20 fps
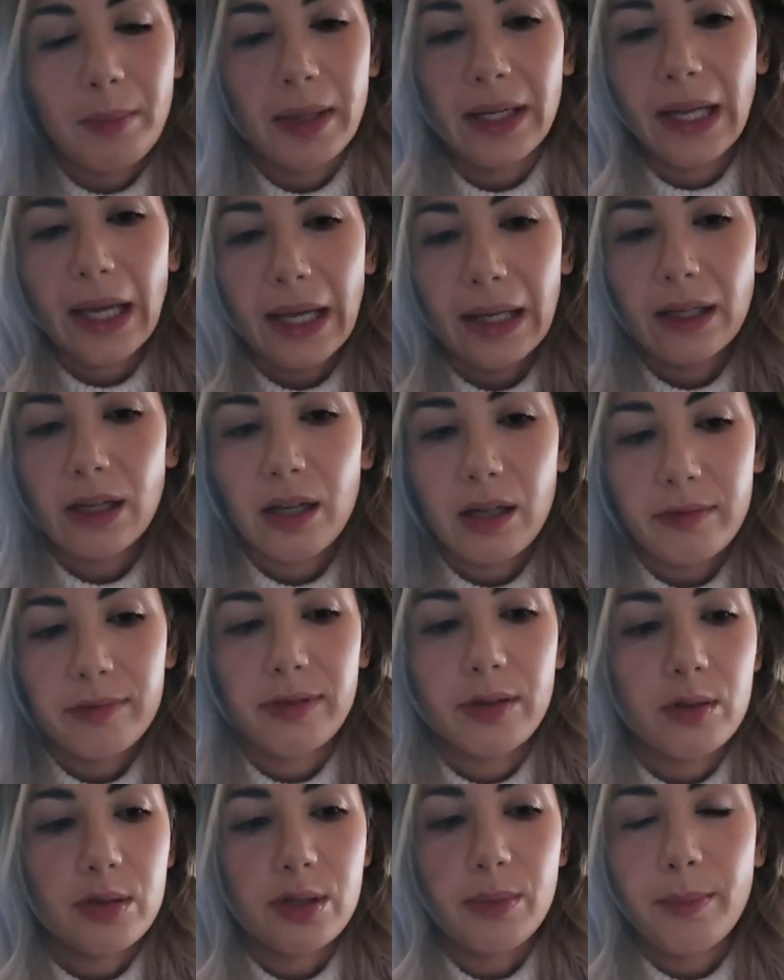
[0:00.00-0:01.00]
banana,
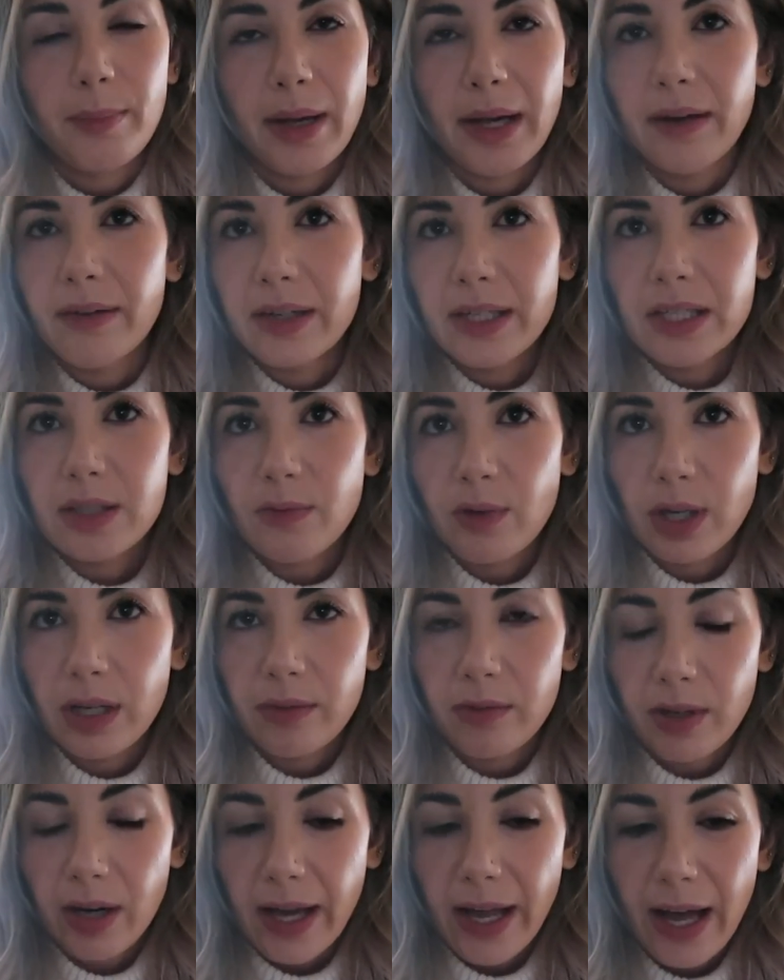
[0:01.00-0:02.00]
frozen berries,
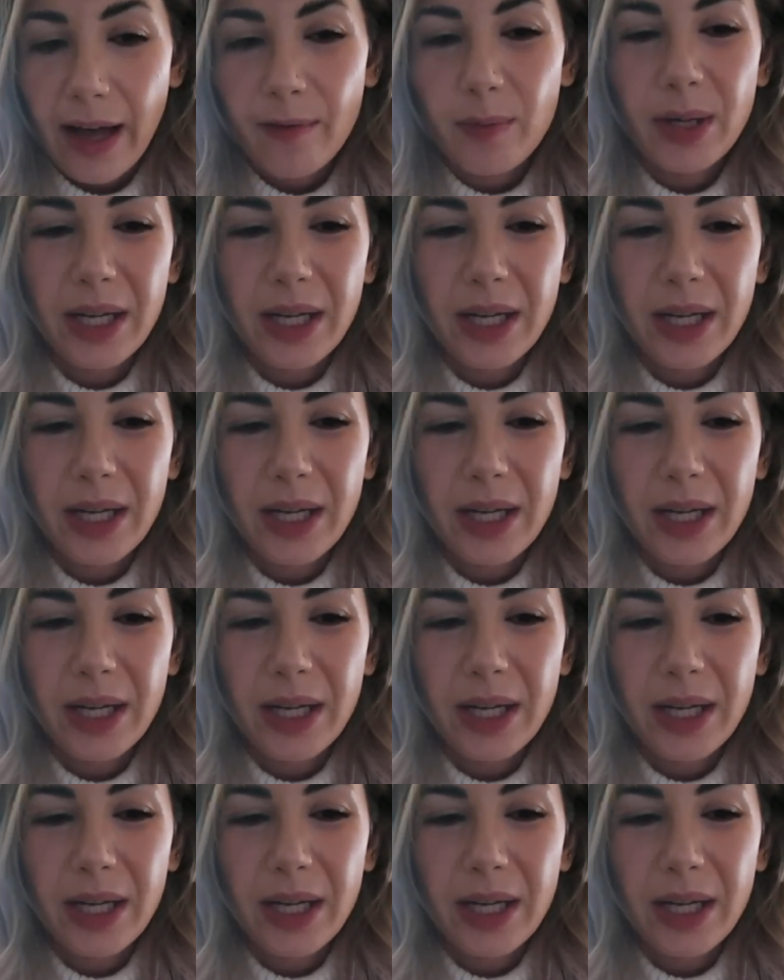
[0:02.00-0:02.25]
whatever I have.